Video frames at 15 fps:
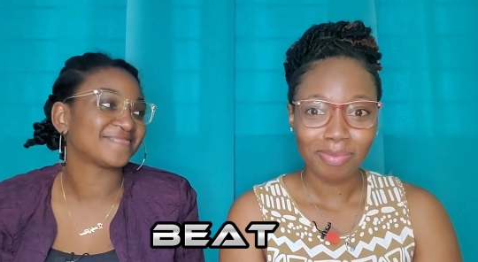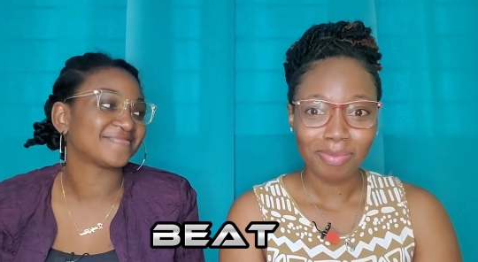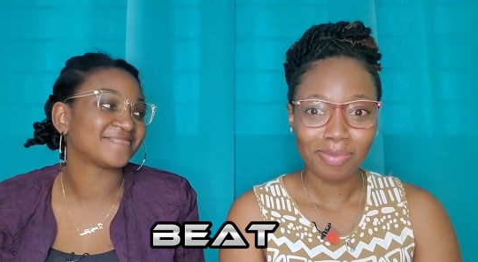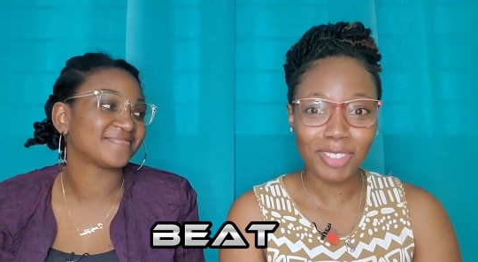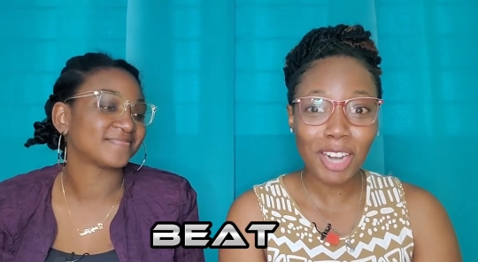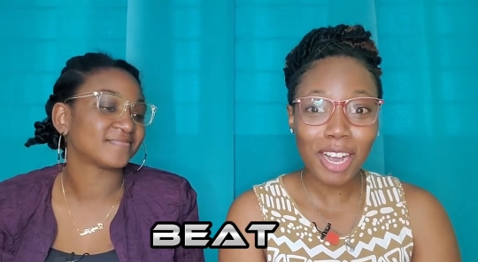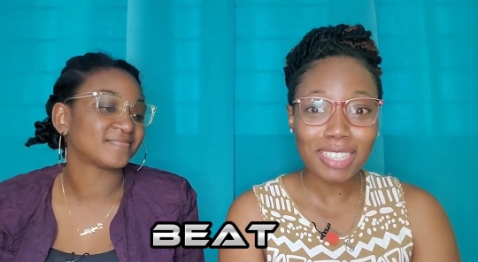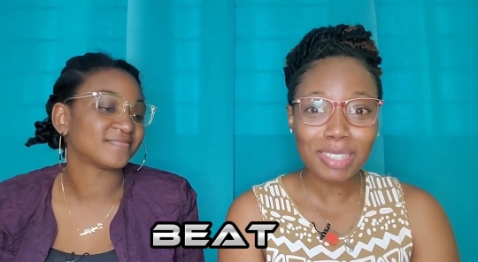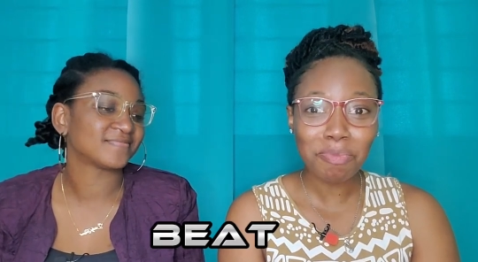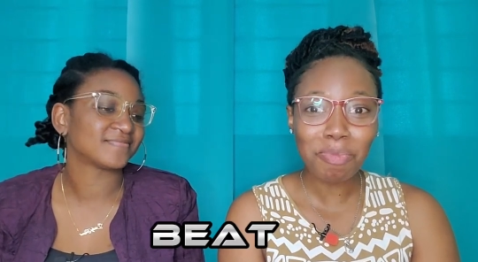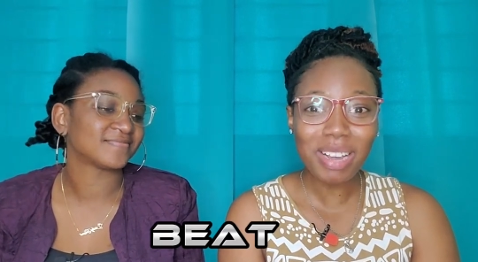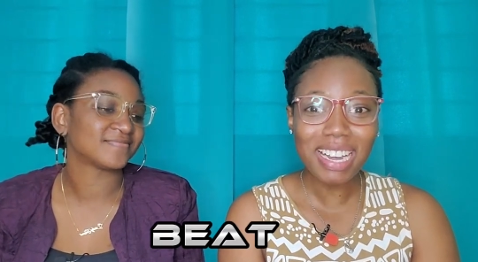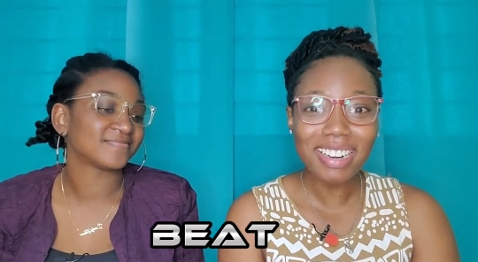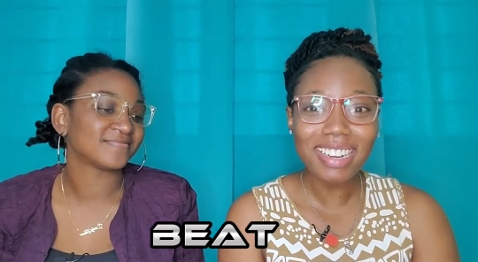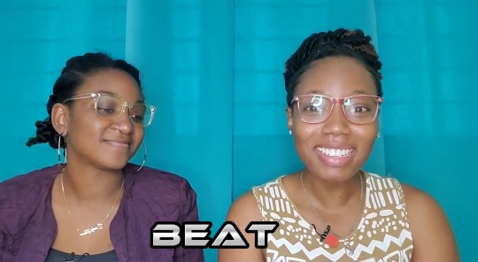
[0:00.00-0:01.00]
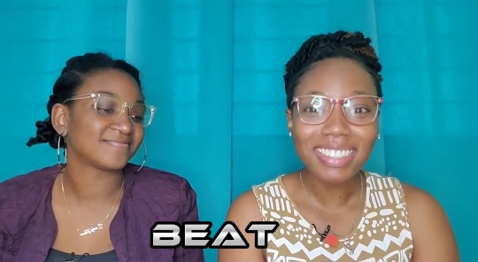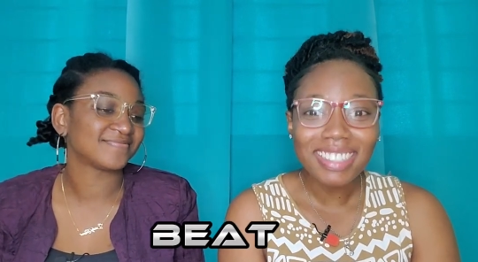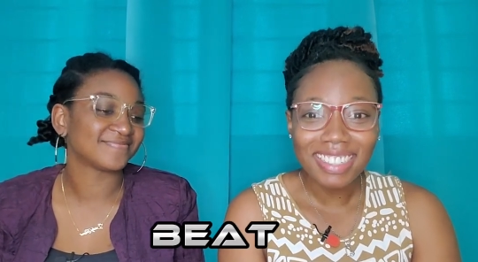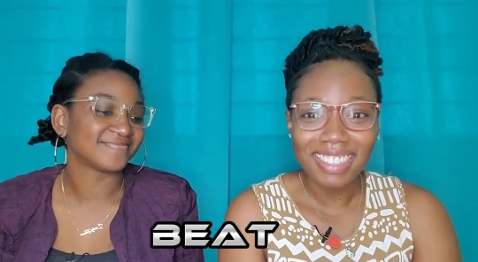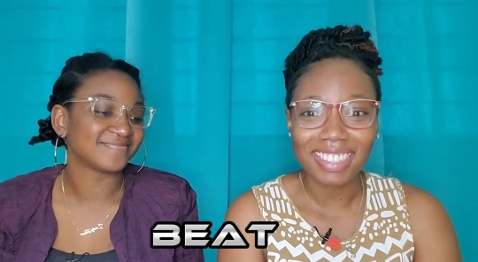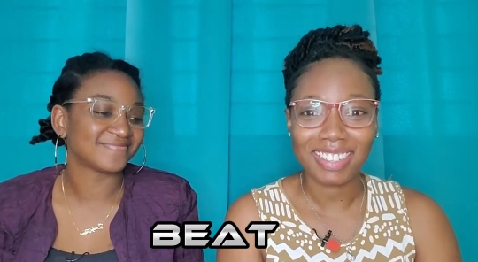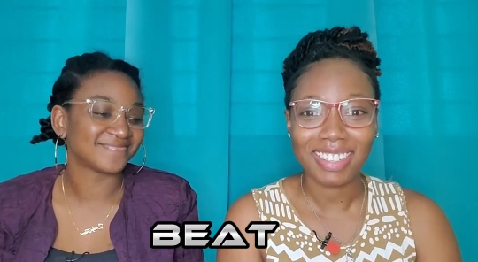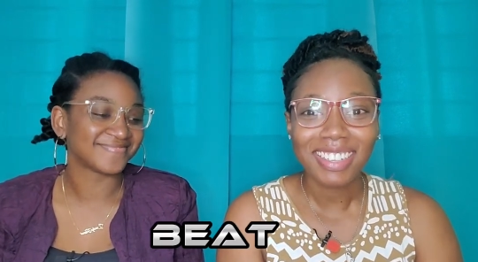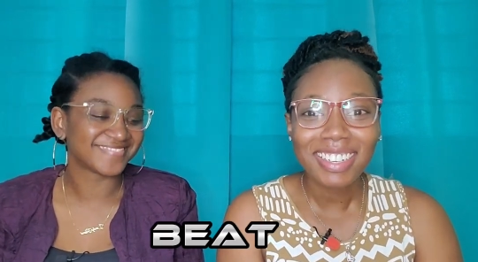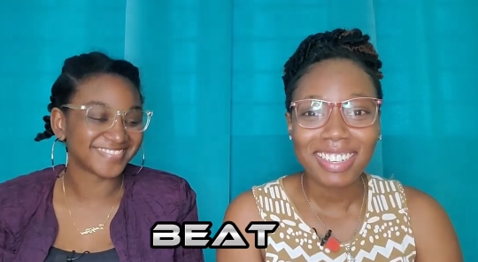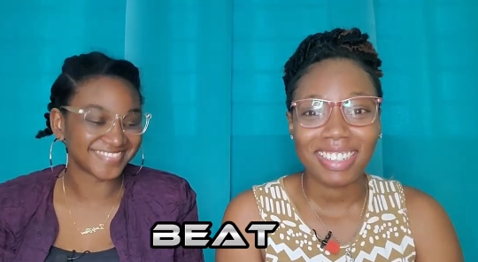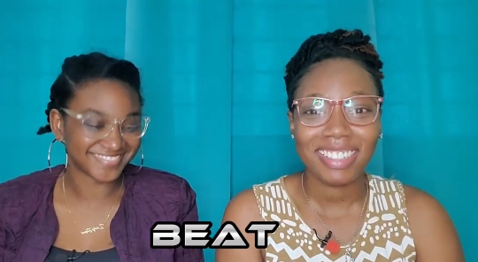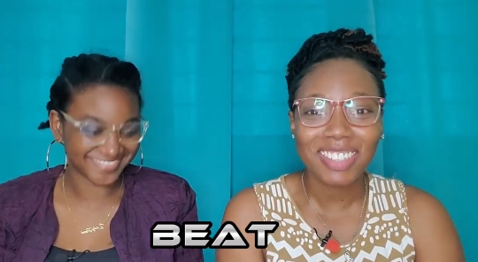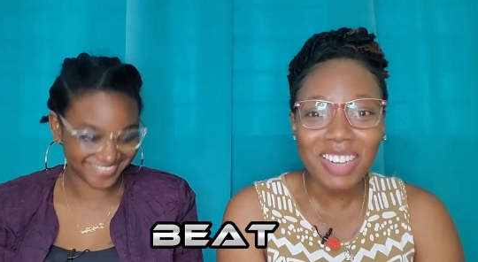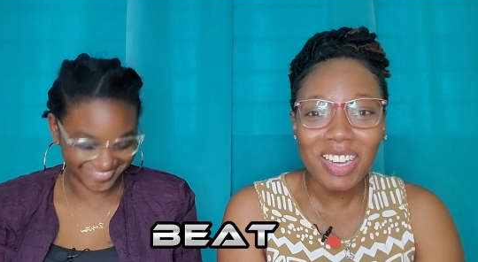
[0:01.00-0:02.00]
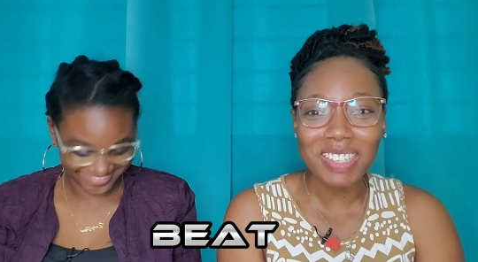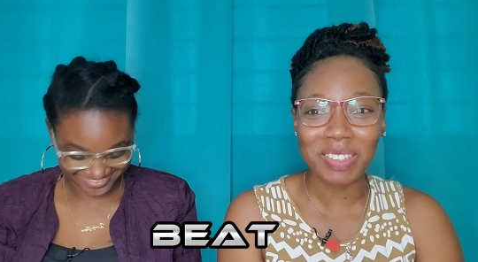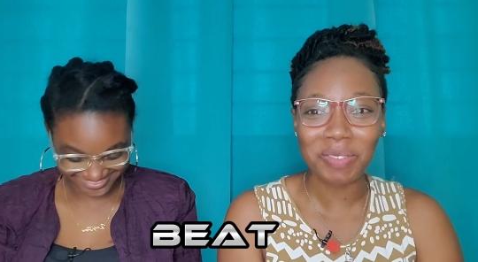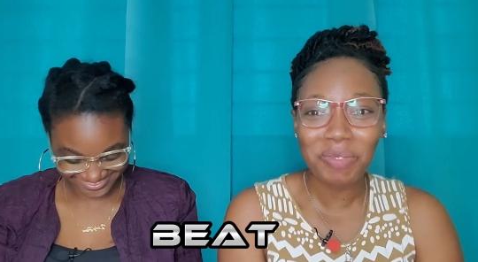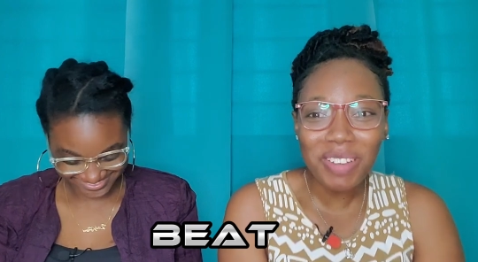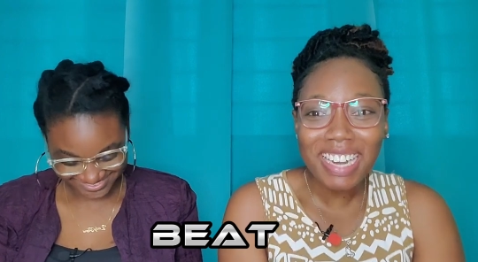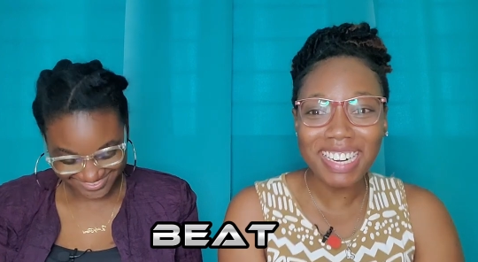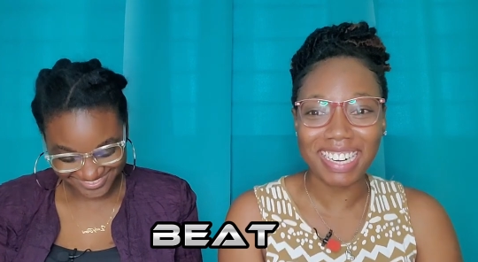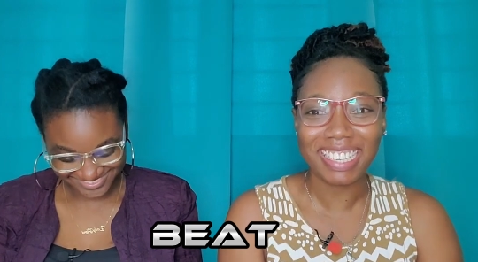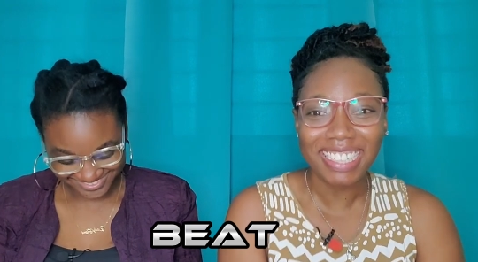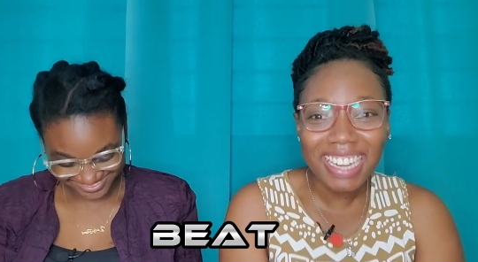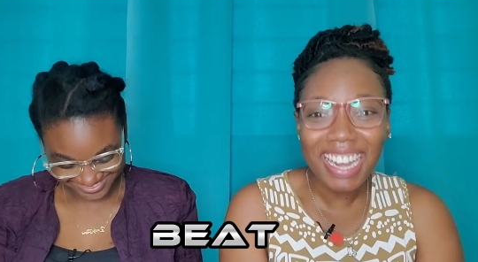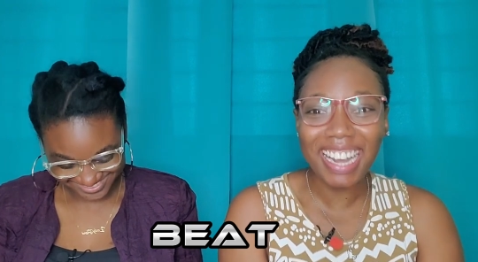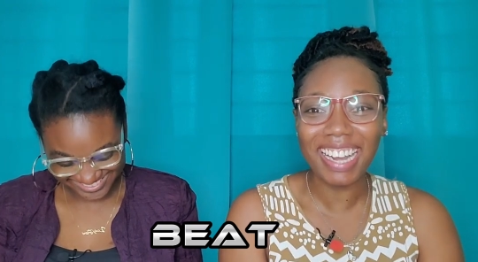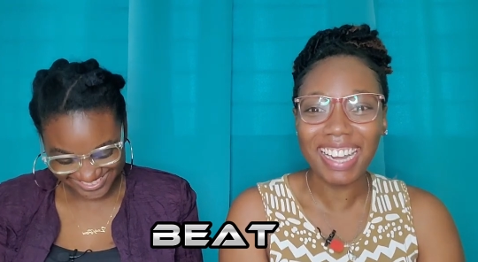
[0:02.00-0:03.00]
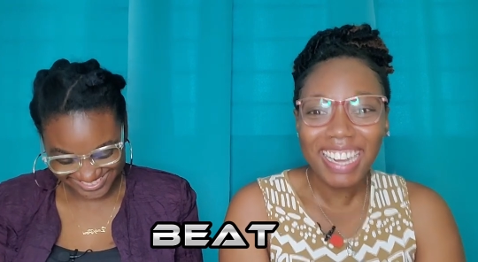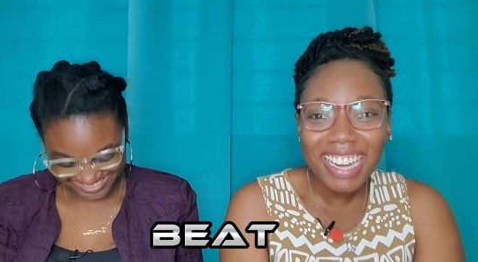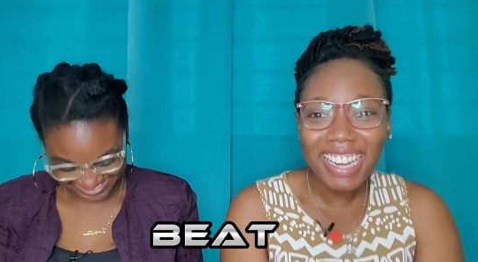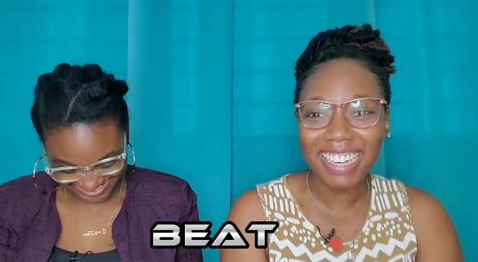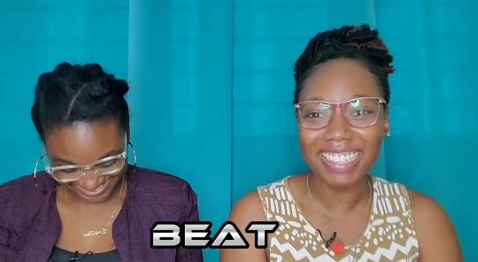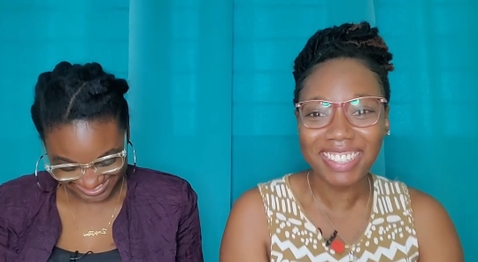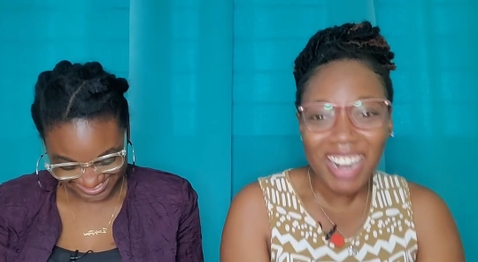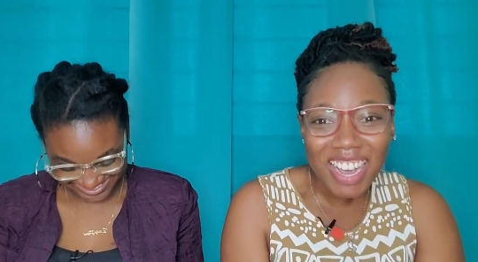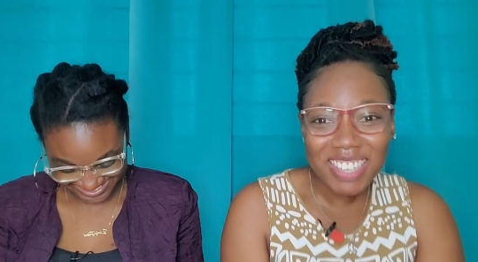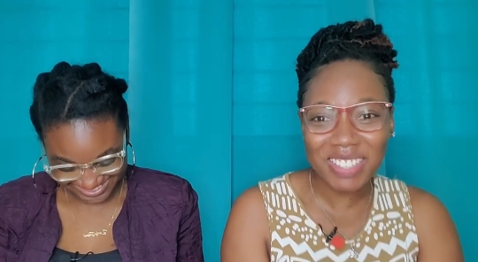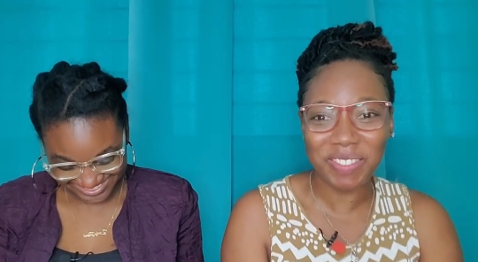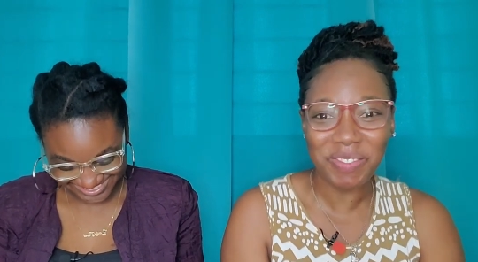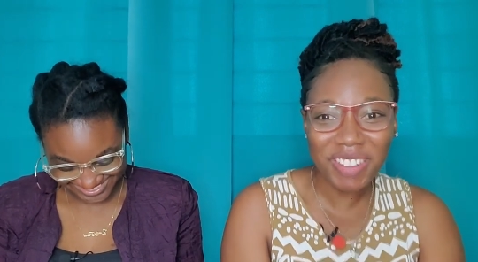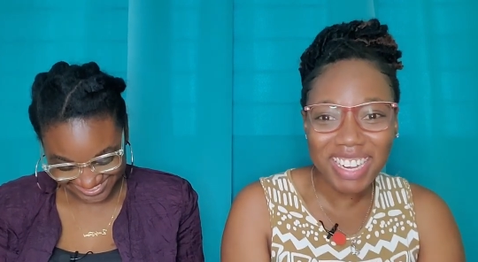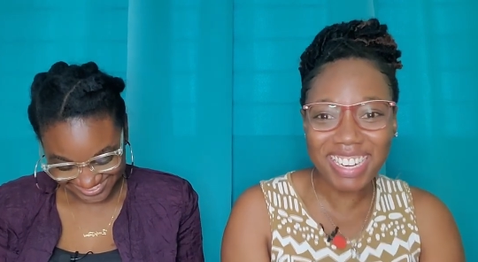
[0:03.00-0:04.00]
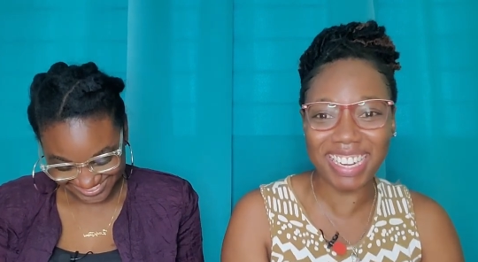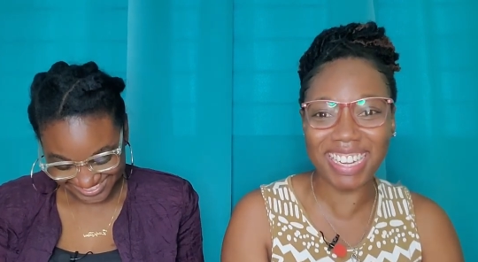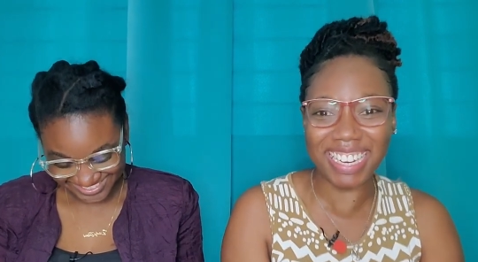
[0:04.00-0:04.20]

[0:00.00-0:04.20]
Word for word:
Speaker 1: Just beat it. Just beat it. Hey, just beat it.